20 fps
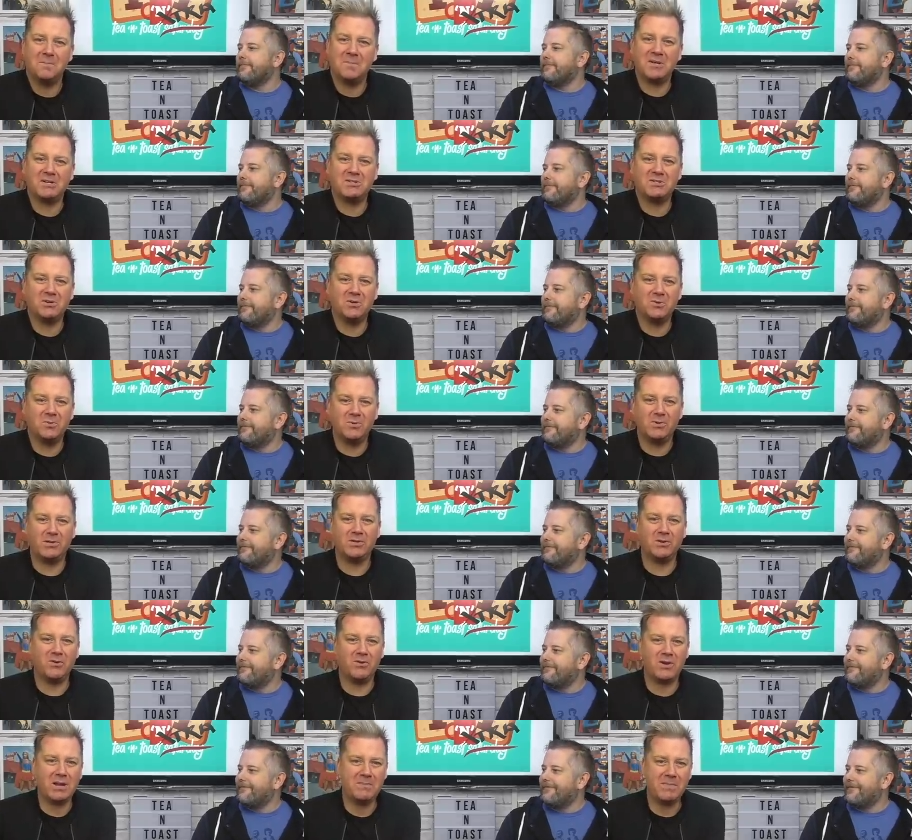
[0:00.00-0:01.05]
Speaker 1: Picture?
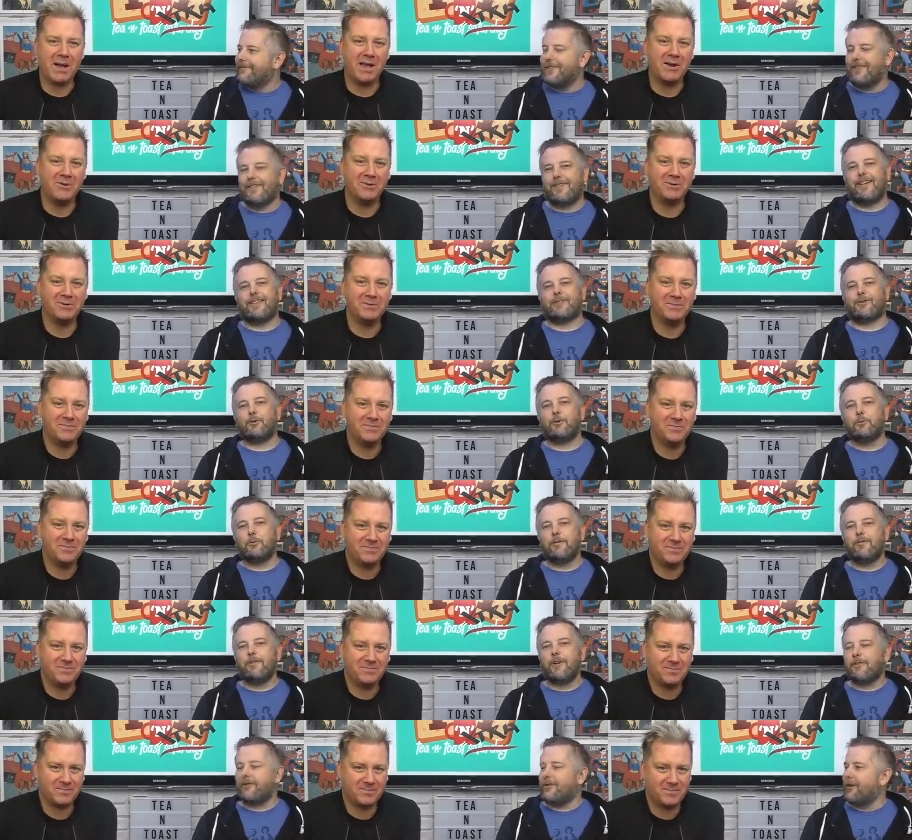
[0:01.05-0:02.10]
that's all
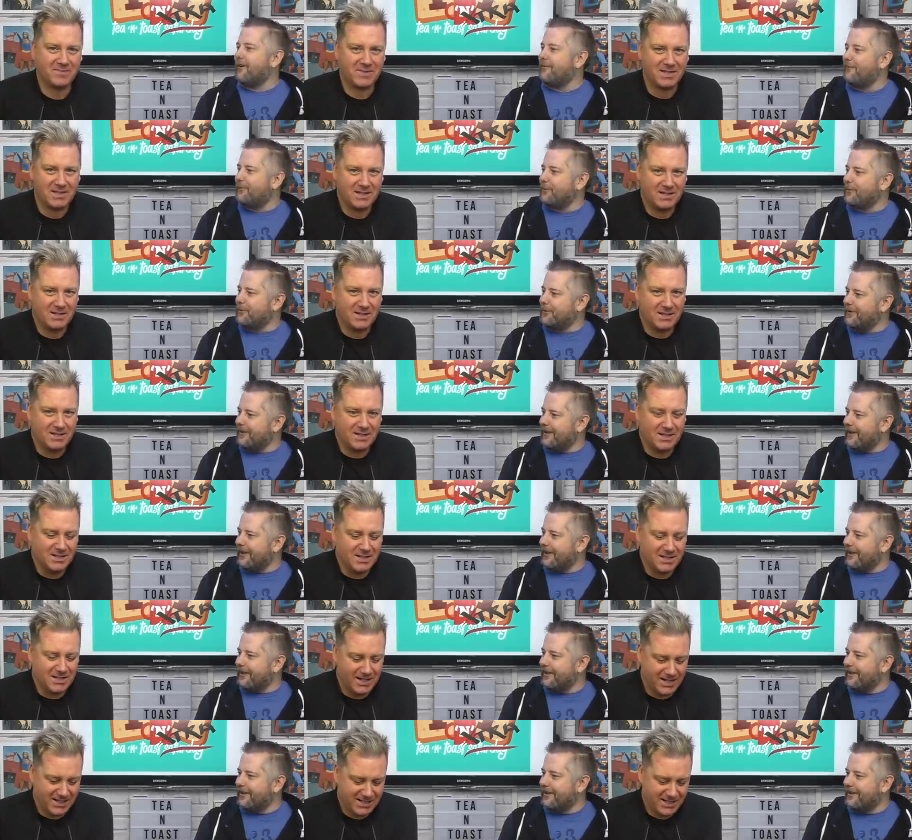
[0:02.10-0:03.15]
we've got time for
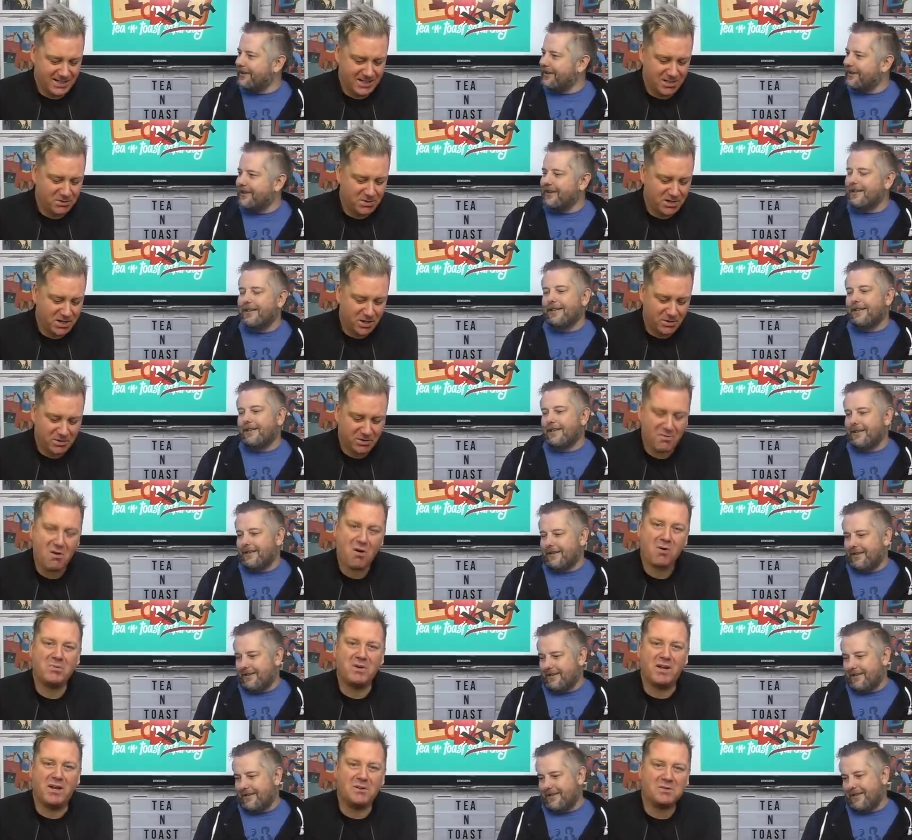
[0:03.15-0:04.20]
today.
Speaker 2: It is. I'm going to go and
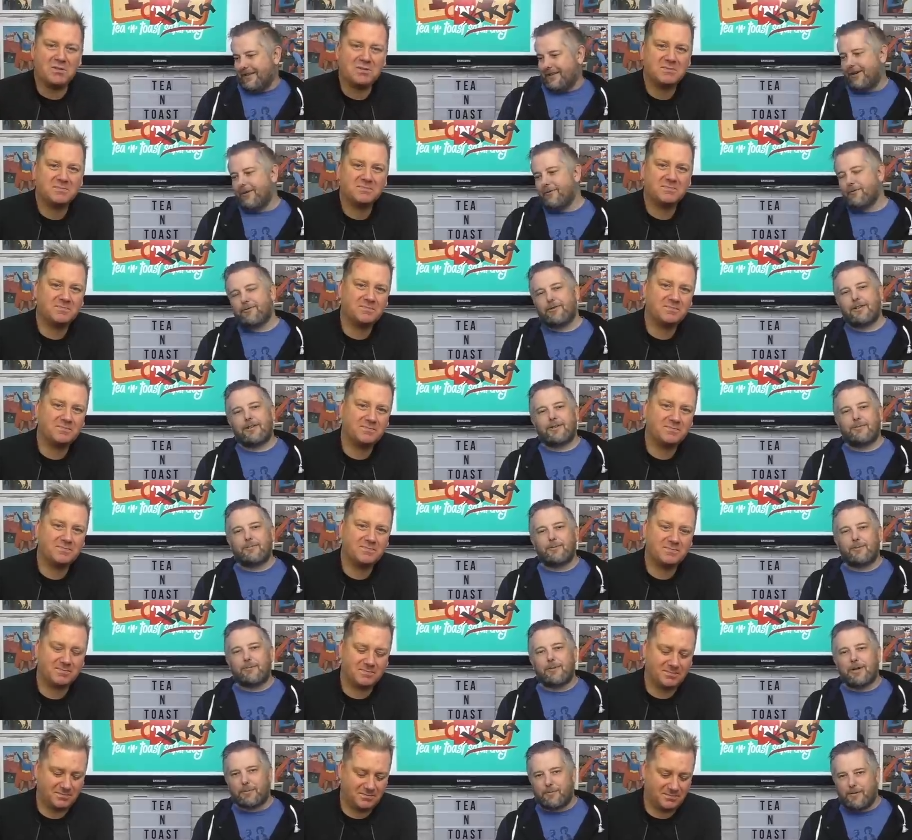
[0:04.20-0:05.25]
throw up now.
Speaker 1: Go and drink some
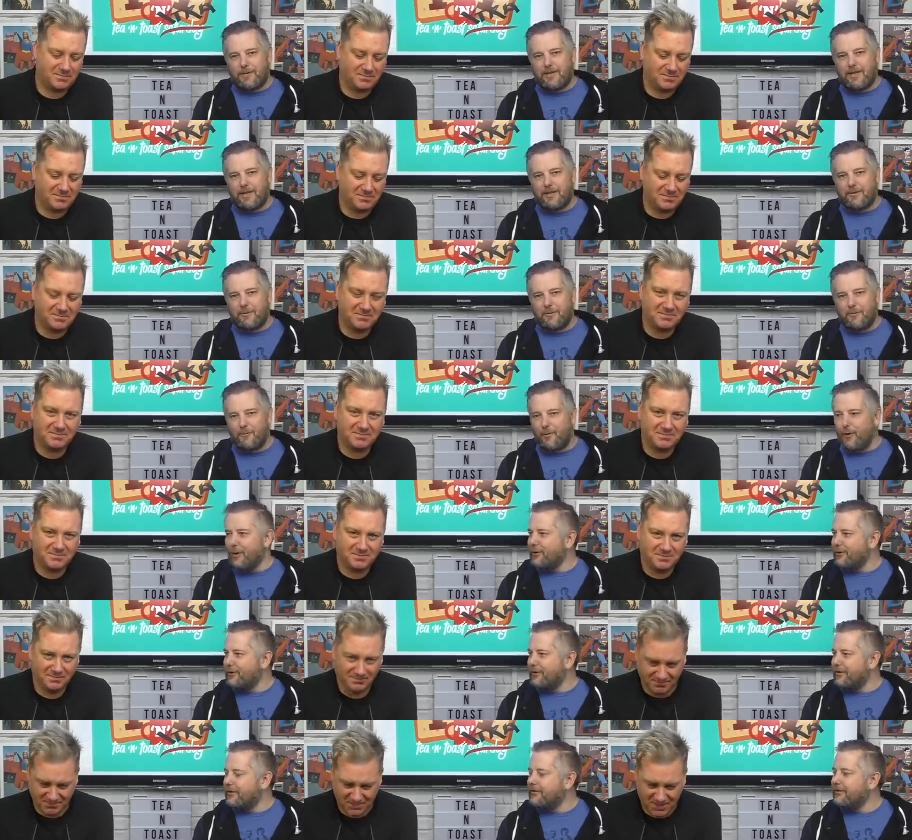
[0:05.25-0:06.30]
more mashed potato and
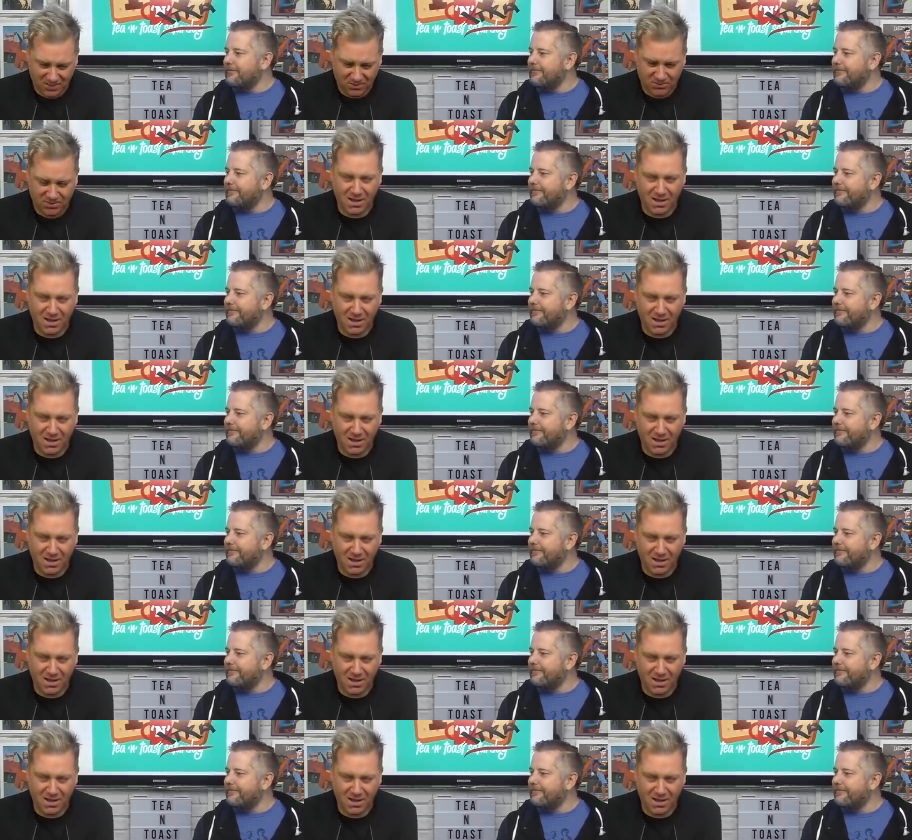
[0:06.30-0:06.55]
rust. No.